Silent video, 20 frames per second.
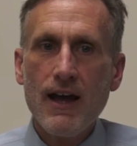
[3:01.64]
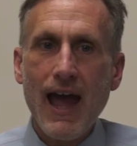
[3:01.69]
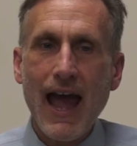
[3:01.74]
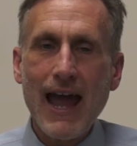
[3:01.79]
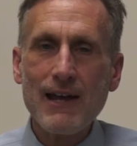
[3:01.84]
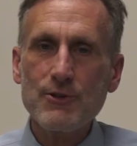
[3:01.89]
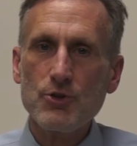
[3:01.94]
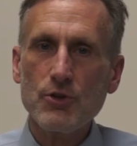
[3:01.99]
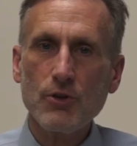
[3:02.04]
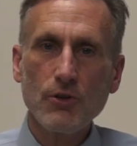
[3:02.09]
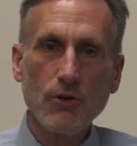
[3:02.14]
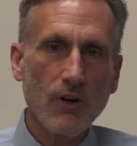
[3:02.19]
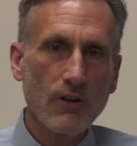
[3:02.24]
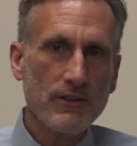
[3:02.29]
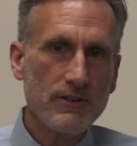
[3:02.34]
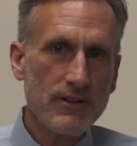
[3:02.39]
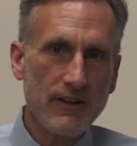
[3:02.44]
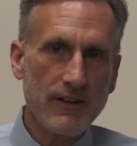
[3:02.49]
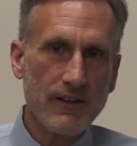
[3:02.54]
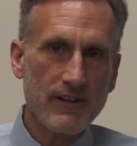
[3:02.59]
as you
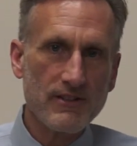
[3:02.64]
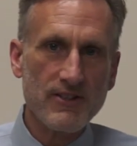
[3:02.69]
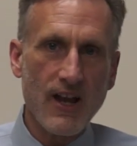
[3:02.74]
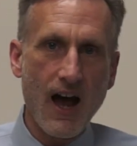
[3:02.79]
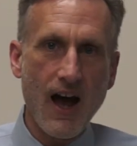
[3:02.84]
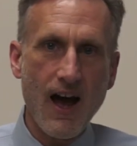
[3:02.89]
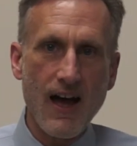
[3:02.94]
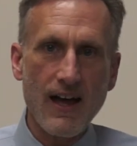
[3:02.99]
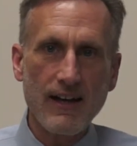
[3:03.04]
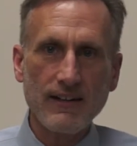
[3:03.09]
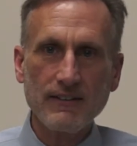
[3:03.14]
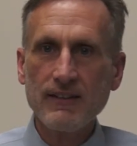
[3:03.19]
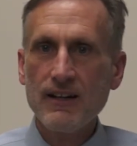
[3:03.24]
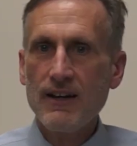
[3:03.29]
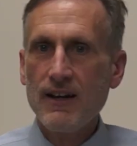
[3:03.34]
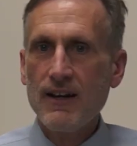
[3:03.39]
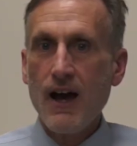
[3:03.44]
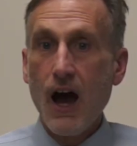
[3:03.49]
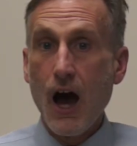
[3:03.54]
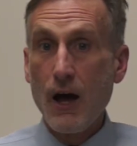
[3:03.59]
look to design
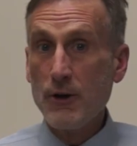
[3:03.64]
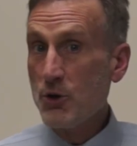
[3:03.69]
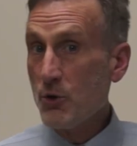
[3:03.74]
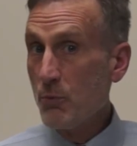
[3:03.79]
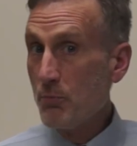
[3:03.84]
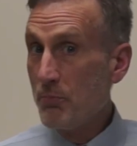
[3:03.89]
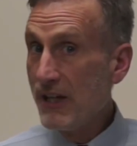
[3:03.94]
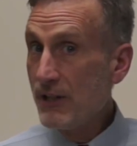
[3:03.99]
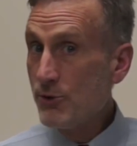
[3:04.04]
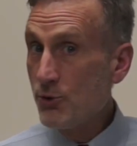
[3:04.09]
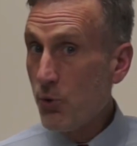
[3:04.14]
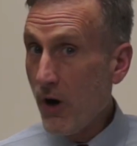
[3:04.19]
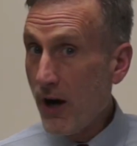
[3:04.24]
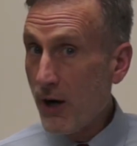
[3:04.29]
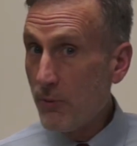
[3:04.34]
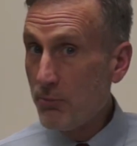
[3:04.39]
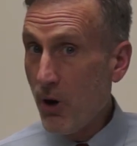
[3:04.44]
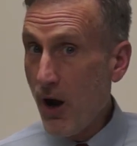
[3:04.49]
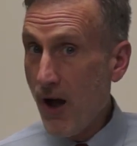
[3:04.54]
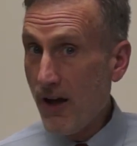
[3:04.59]
a new
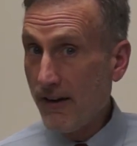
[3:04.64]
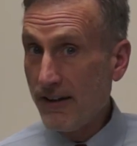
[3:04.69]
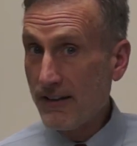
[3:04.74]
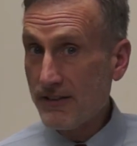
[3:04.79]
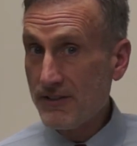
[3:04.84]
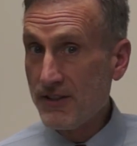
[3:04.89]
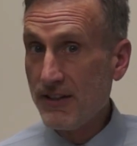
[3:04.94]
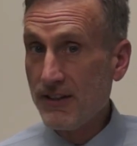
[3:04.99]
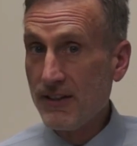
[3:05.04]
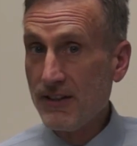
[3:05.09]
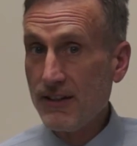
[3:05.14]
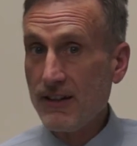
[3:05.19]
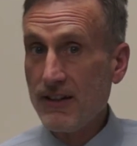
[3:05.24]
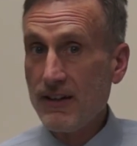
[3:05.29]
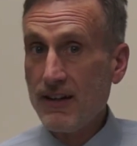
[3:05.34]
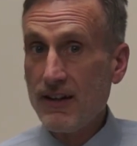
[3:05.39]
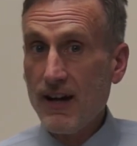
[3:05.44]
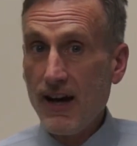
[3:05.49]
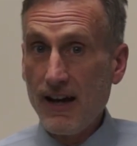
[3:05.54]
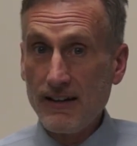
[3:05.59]
beachwear product,
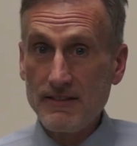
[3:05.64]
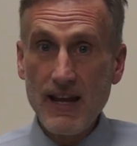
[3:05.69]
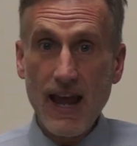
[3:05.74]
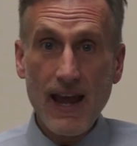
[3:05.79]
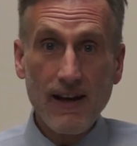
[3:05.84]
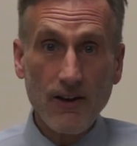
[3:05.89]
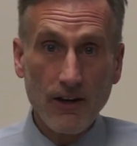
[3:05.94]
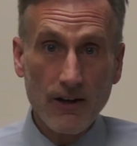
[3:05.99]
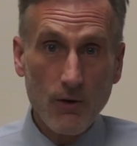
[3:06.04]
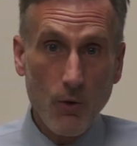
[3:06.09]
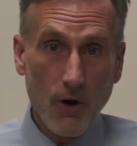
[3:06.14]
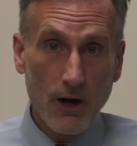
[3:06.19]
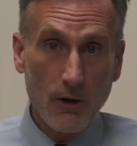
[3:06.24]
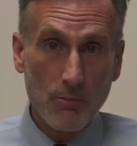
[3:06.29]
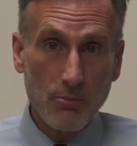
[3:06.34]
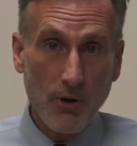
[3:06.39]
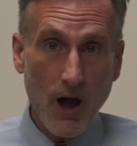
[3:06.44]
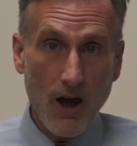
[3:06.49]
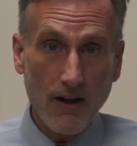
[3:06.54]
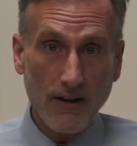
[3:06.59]
a daily wear
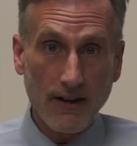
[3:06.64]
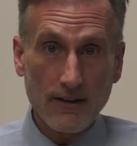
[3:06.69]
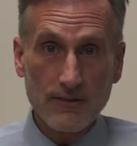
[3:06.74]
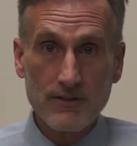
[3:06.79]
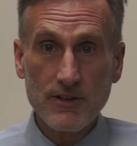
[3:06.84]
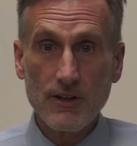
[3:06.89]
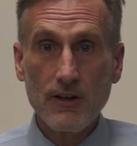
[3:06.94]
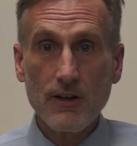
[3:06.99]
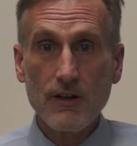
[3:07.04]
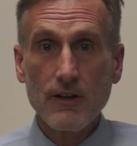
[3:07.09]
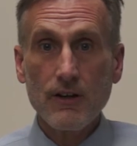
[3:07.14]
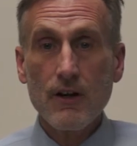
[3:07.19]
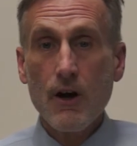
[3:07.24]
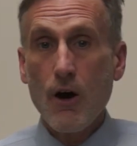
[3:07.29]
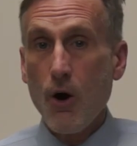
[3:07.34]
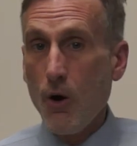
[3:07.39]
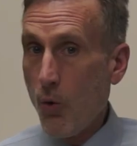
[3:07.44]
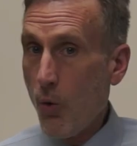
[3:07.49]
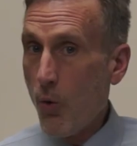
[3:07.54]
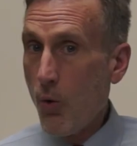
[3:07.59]
product,
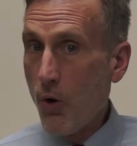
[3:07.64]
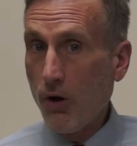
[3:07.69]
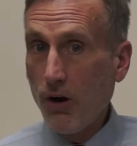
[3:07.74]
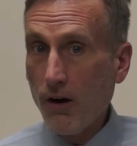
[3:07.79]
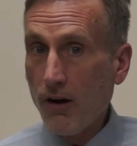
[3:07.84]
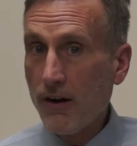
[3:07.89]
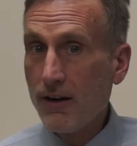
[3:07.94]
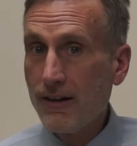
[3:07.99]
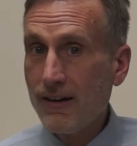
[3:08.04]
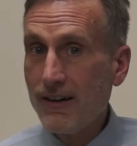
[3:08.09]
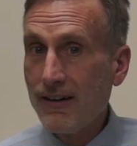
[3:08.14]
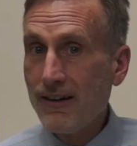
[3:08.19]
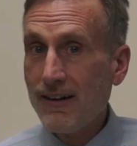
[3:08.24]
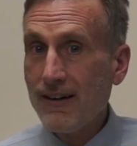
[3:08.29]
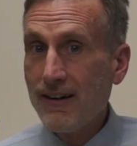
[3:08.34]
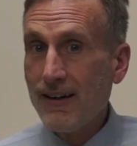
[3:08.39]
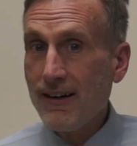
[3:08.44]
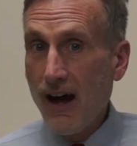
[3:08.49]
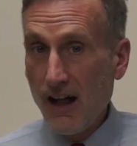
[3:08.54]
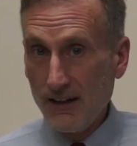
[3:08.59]
or
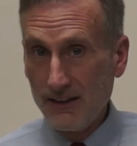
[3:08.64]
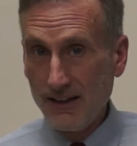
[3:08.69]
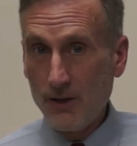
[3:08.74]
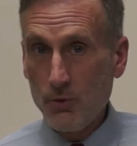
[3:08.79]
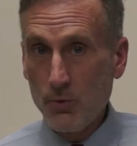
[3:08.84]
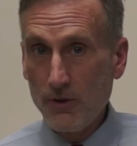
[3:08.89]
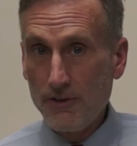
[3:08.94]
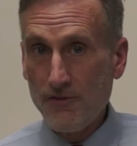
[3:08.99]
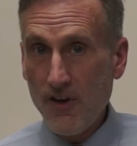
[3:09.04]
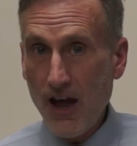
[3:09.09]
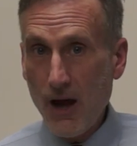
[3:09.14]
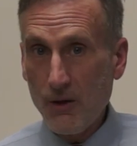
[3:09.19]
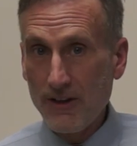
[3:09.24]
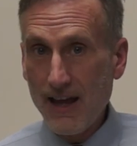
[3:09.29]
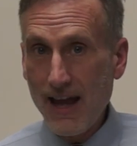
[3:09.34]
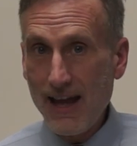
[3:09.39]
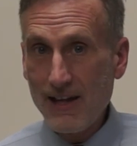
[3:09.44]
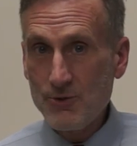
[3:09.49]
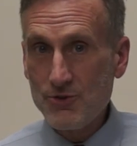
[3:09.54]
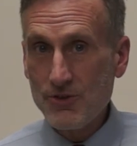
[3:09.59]
a liquid
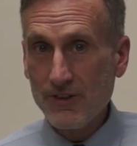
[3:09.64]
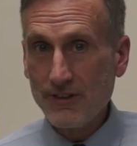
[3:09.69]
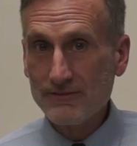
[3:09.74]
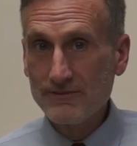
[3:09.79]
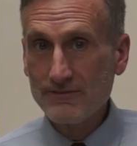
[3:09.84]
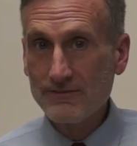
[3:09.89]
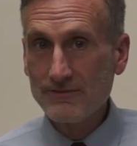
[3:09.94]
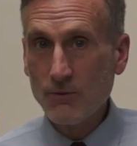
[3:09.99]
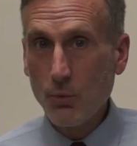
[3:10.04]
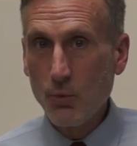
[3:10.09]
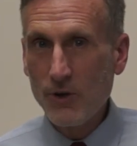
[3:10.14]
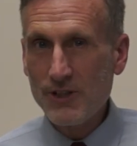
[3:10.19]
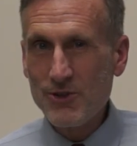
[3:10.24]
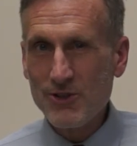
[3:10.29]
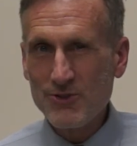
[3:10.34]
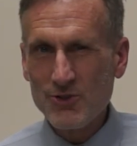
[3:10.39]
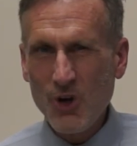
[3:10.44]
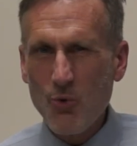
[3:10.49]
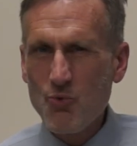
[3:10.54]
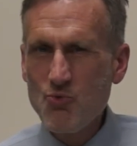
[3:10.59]
foundation, which
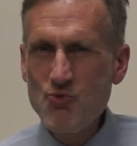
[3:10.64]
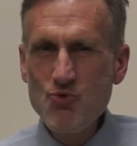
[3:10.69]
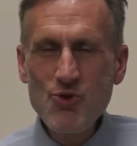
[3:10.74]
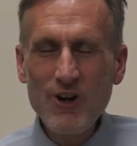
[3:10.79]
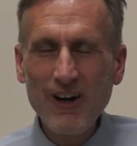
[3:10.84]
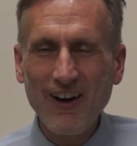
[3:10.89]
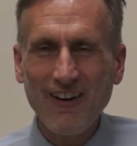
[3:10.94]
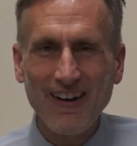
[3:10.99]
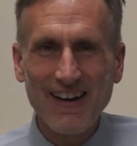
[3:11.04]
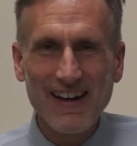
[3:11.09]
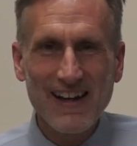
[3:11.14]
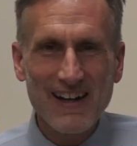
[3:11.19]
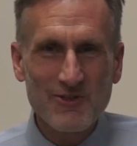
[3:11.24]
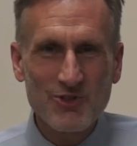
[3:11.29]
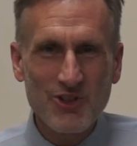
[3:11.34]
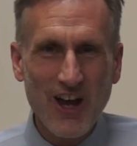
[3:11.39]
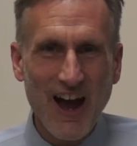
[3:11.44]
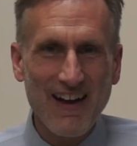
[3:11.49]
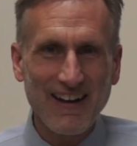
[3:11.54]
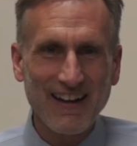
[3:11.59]
is a really
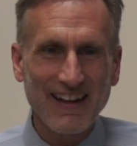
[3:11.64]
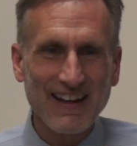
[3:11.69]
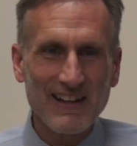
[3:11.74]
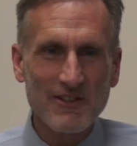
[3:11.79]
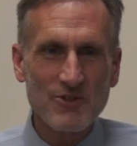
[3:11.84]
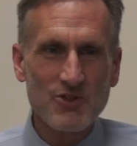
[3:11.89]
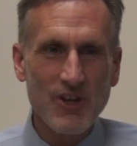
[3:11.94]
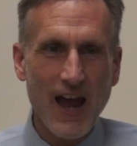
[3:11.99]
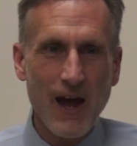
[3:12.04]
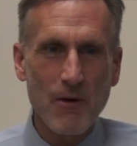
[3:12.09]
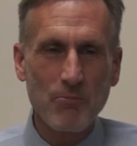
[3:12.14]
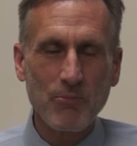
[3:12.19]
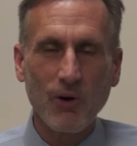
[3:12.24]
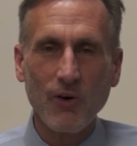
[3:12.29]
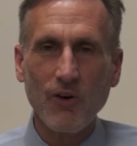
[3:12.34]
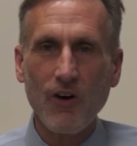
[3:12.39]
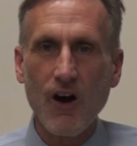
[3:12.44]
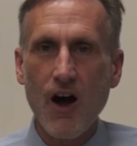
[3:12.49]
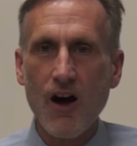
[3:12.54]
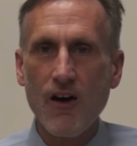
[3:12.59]
exciting
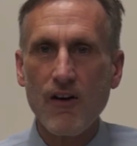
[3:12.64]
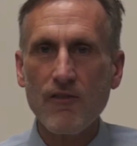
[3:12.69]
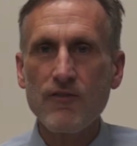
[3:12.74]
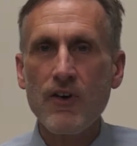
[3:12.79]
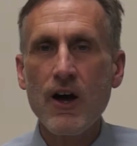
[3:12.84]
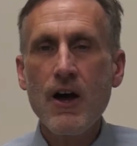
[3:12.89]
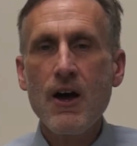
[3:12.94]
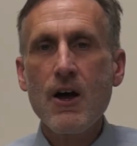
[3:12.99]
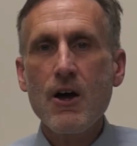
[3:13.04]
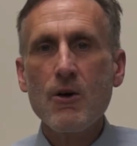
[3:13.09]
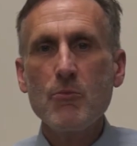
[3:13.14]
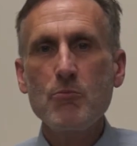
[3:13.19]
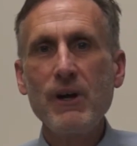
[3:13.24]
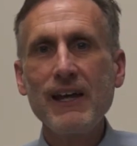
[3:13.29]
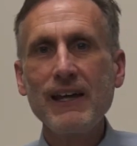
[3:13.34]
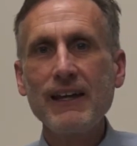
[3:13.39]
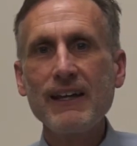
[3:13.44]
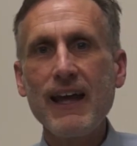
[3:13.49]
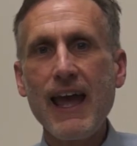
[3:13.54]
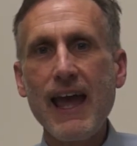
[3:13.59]
example of
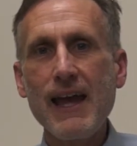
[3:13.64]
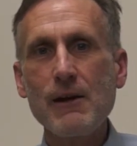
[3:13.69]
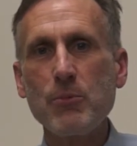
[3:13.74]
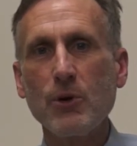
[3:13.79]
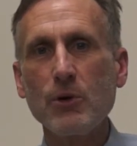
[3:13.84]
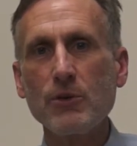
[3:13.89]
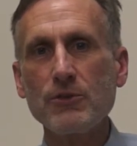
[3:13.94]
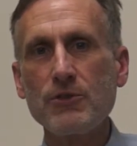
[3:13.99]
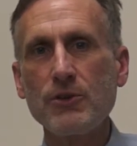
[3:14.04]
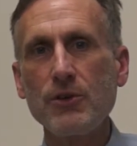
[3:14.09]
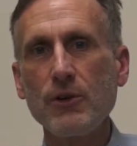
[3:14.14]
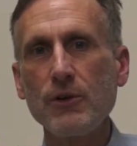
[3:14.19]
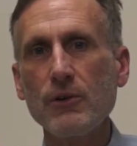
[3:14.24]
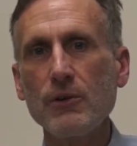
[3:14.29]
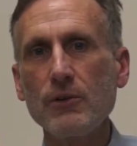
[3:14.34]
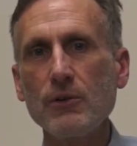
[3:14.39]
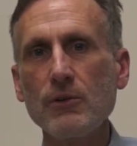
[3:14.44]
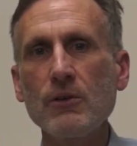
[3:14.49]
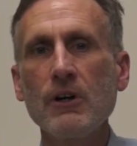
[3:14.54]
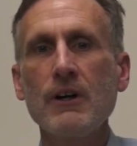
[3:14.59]
being able
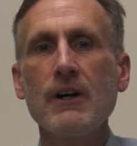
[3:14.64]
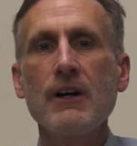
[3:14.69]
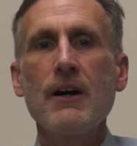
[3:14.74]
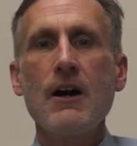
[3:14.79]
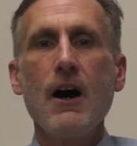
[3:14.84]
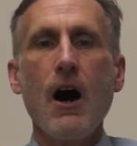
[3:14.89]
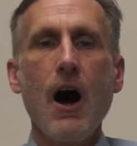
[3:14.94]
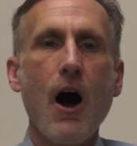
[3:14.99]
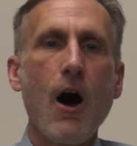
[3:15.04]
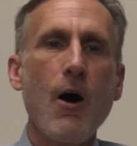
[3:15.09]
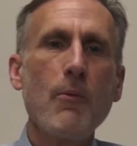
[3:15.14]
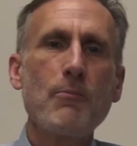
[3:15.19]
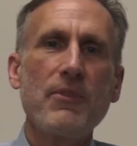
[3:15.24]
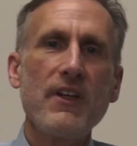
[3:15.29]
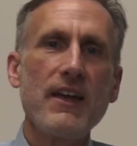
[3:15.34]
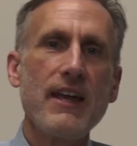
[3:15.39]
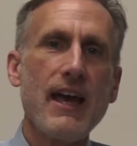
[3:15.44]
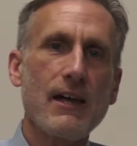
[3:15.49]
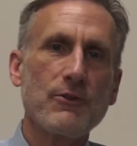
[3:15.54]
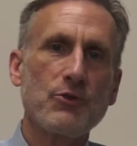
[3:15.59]
to up
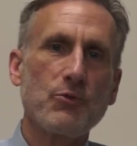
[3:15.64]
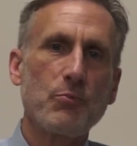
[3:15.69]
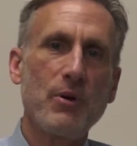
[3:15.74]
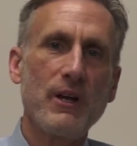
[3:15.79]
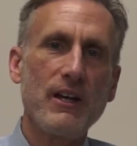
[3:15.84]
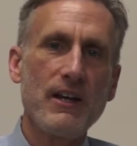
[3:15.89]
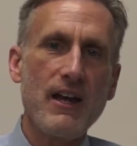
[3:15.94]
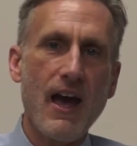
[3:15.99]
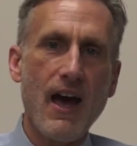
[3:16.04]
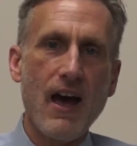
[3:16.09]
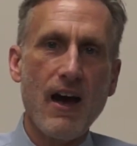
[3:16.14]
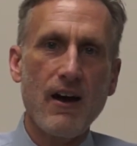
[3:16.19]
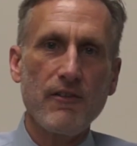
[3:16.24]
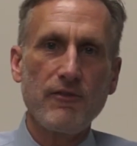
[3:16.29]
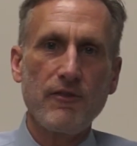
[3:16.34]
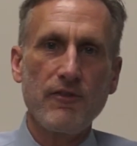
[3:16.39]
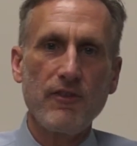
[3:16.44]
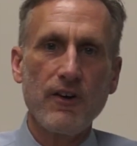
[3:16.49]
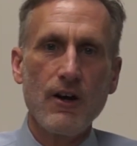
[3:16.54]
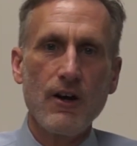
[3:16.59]
the SPF